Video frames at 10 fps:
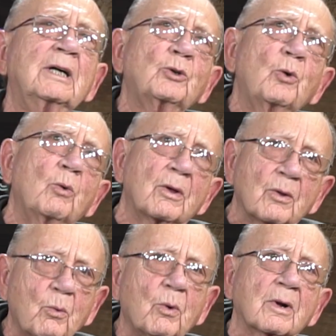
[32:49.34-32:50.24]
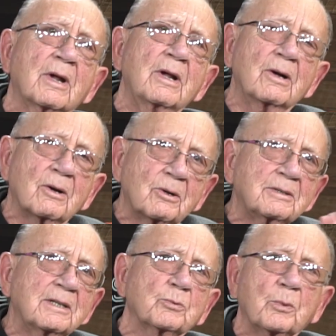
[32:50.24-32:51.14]
Two other working girls.
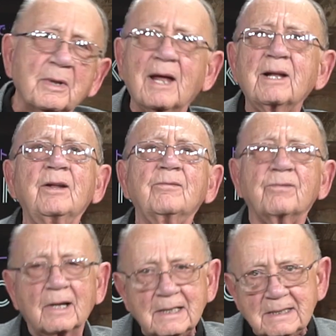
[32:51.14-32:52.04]
This was Heidi Fleiss.